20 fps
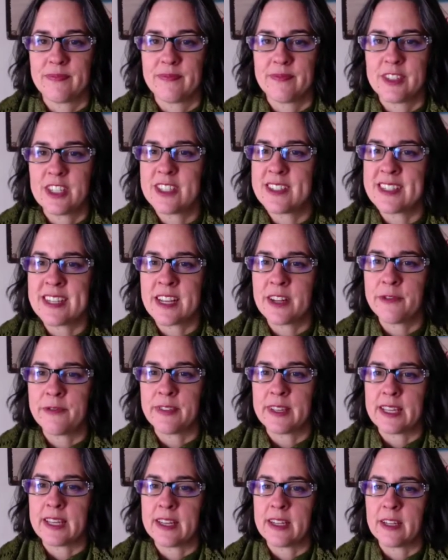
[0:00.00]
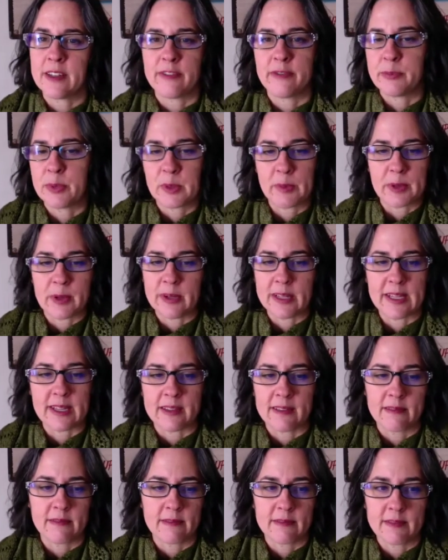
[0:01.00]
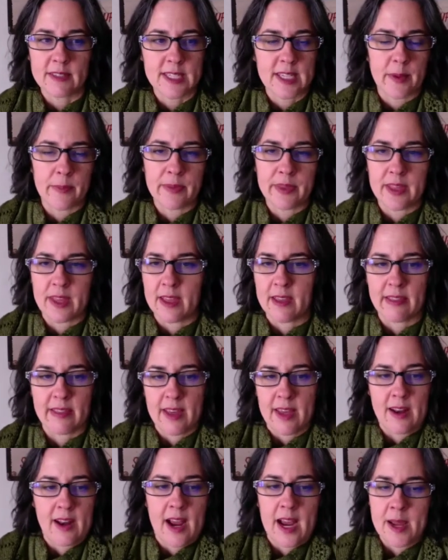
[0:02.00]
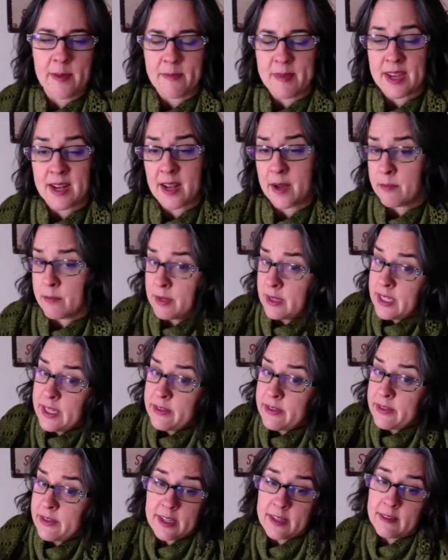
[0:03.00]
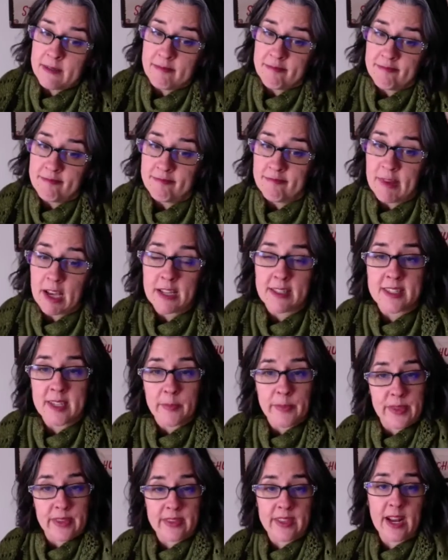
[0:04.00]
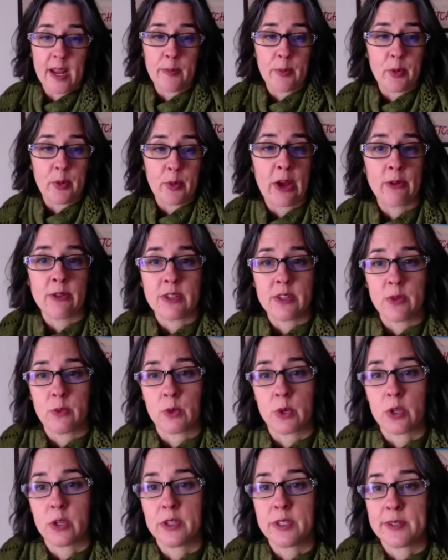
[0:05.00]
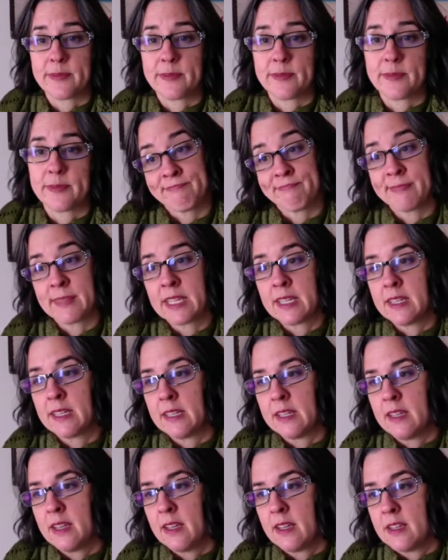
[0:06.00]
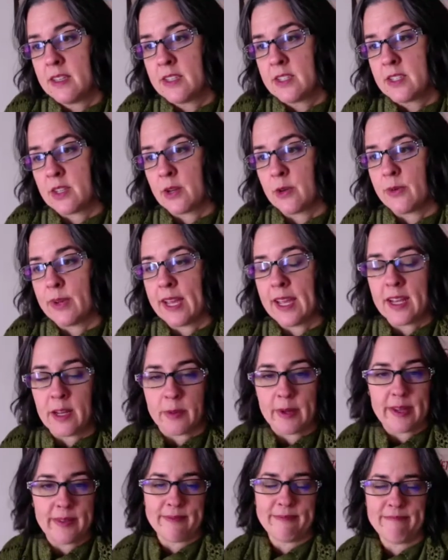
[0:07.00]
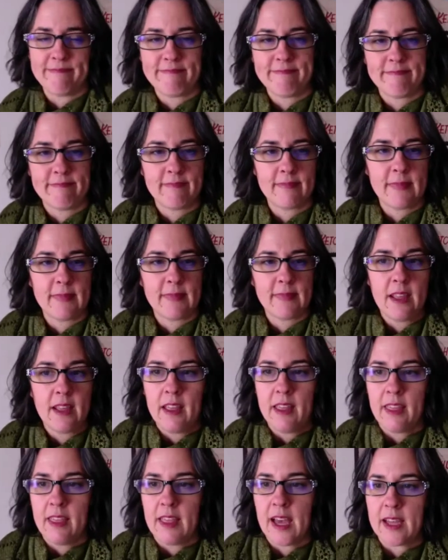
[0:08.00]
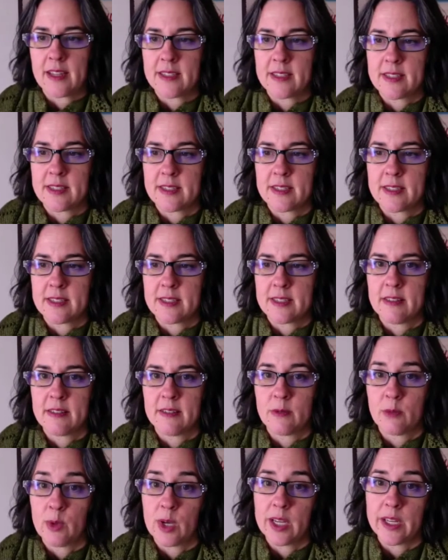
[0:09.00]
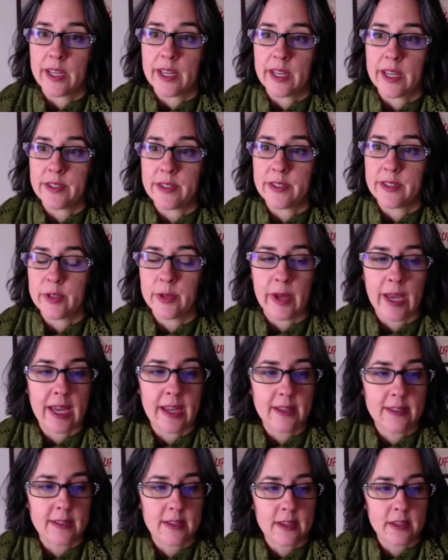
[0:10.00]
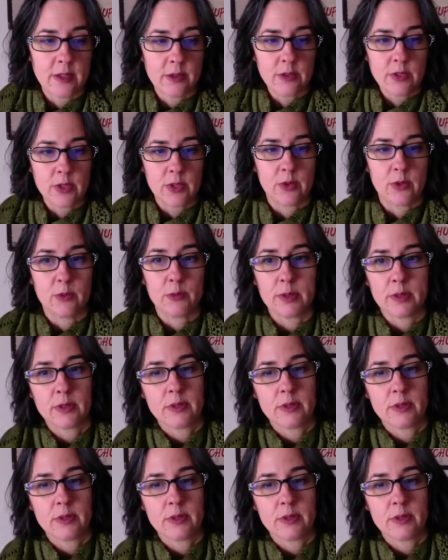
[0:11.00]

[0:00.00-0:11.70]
Just not a fan of promoting something that I may not believe in on something that I put out into the world. So anyway, that's why I don't do ads on YouTube.